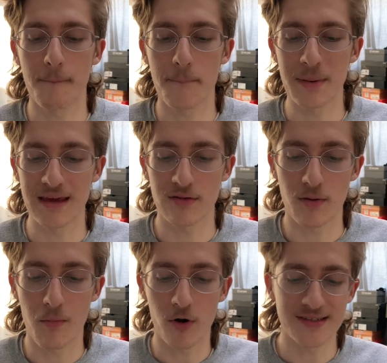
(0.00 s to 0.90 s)
being the
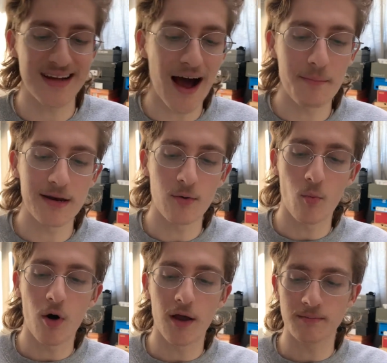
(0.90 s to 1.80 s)
more dominant
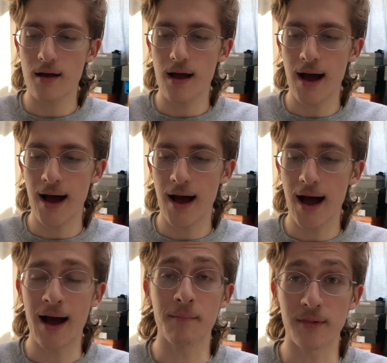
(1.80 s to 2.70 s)
one.
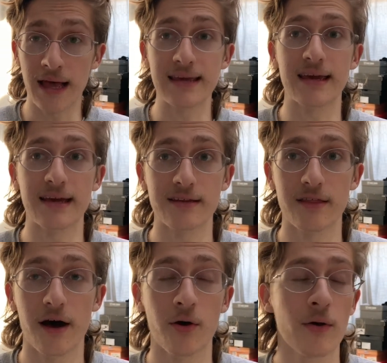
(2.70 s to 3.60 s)
I'm liking it,
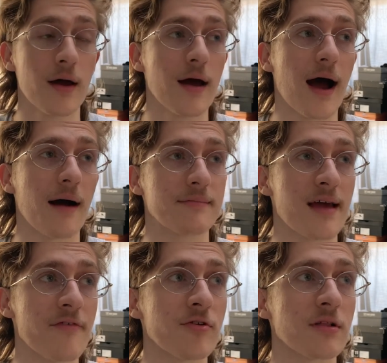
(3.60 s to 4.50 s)
though. I'm
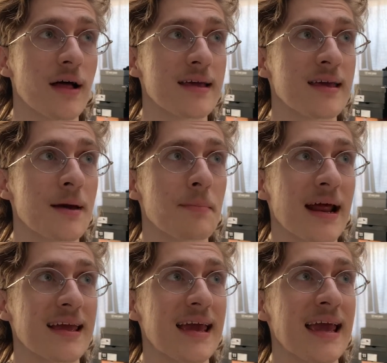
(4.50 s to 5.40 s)
definitely liking it,
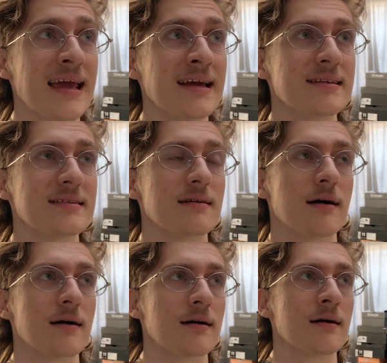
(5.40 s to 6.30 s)
but
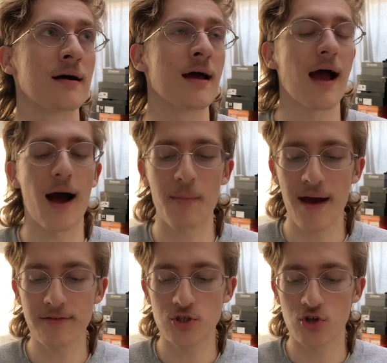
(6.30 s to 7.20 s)
I'm
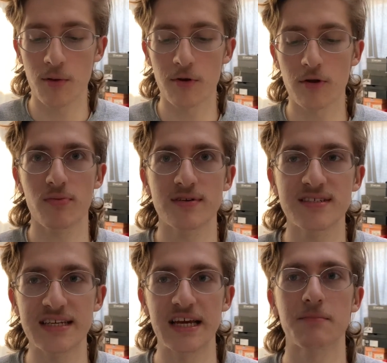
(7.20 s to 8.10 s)
having trouble
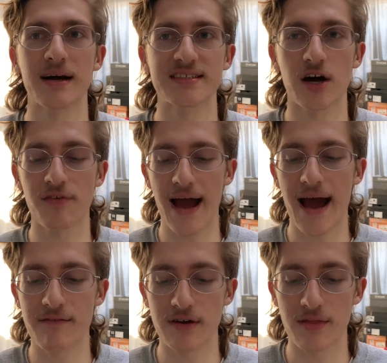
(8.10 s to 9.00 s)
seeing myself
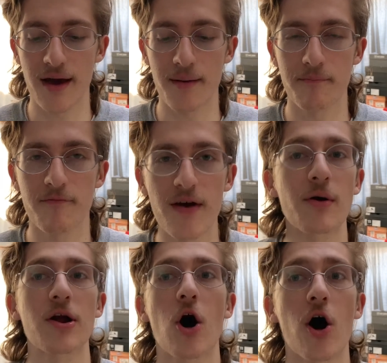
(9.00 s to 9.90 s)
having them
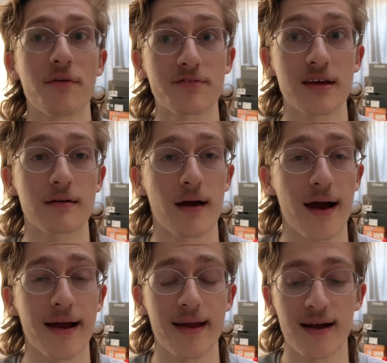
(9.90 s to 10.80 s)
very often,
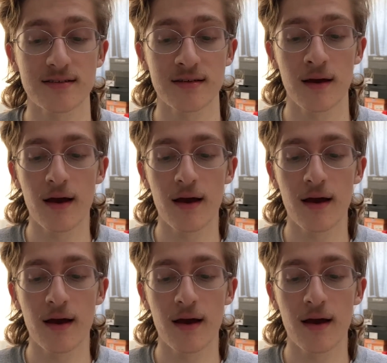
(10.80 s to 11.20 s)
I guess.